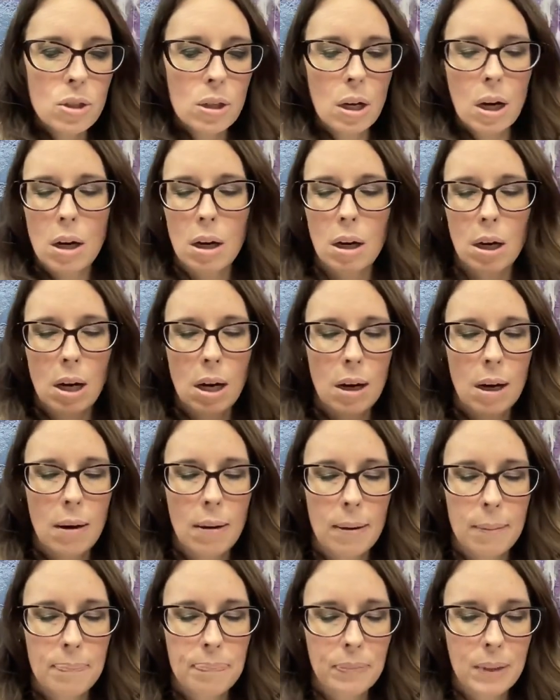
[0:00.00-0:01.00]
or
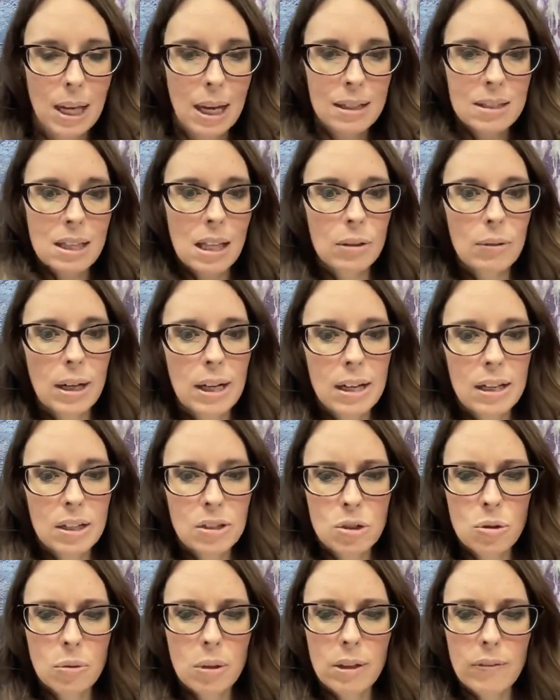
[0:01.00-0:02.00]
Accelerated
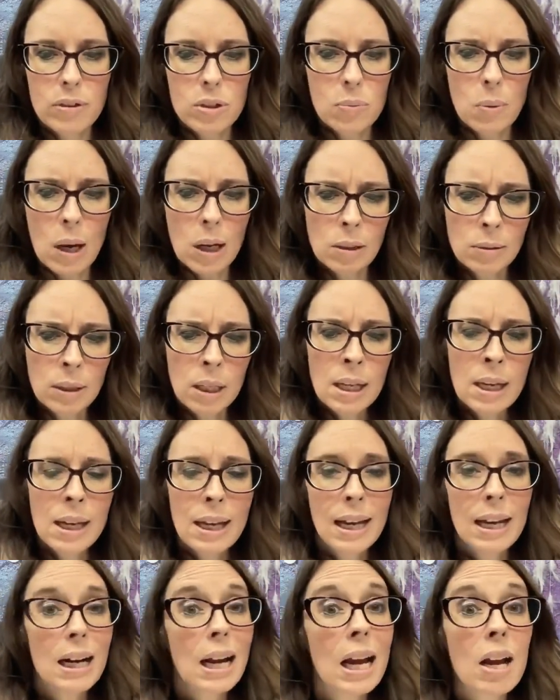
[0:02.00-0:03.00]
Intuitive as well.
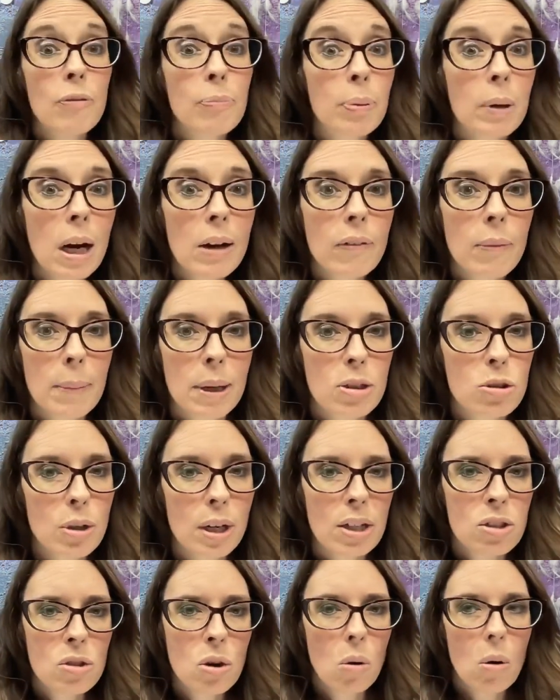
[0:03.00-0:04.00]
And I have private
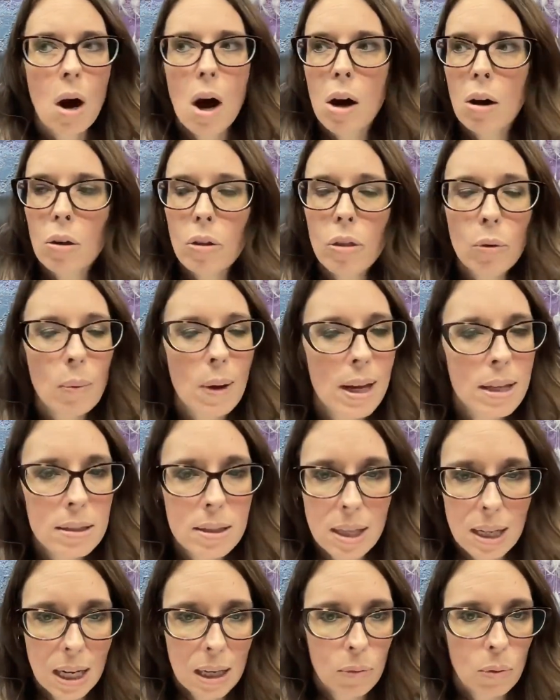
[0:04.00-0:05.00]
mentoring. So all the ways
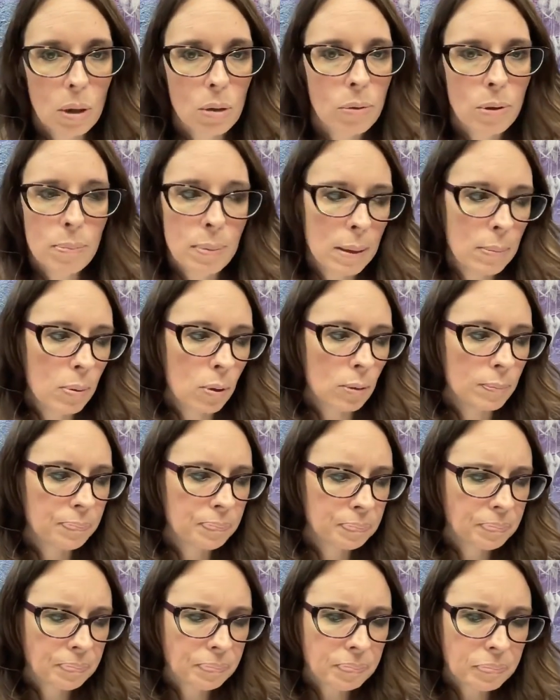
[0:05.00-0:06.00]
that I work with people,
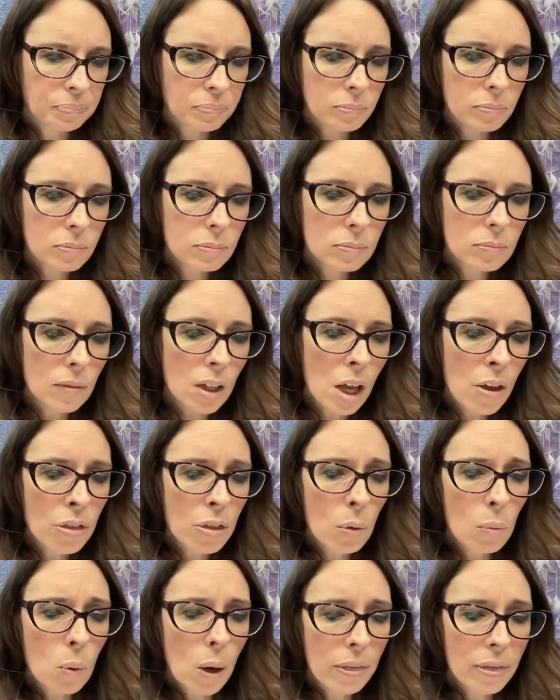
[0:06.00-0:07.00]

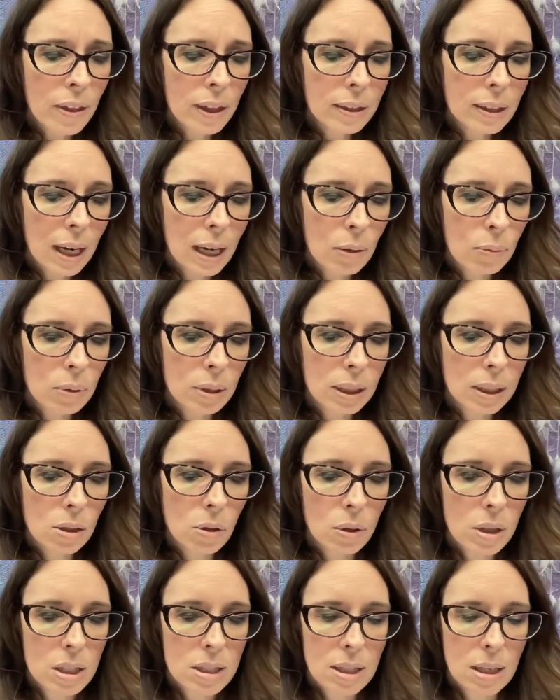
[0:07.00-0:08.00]
the one thing that I really
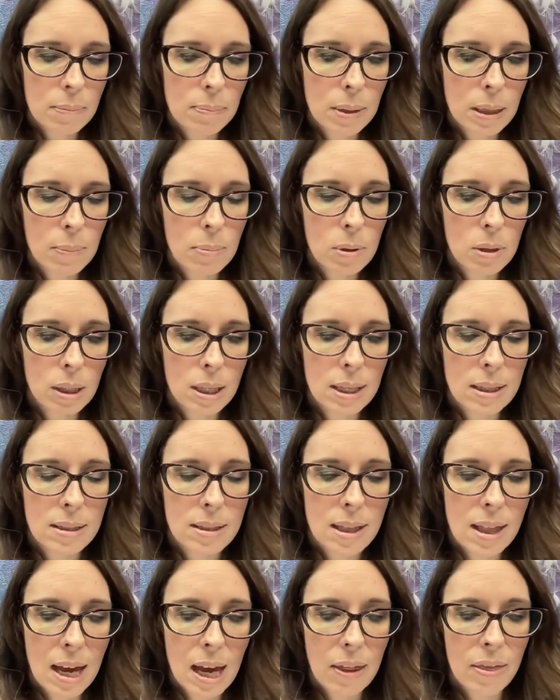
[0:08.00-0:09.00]
notice in people is
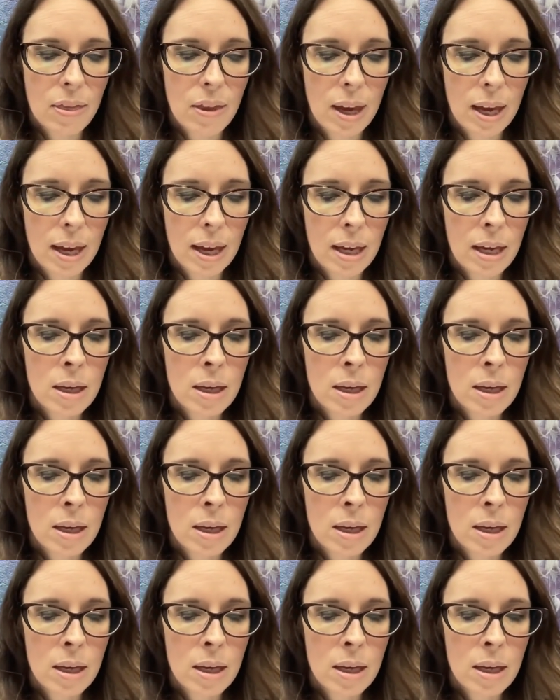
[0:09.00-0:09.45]
that they,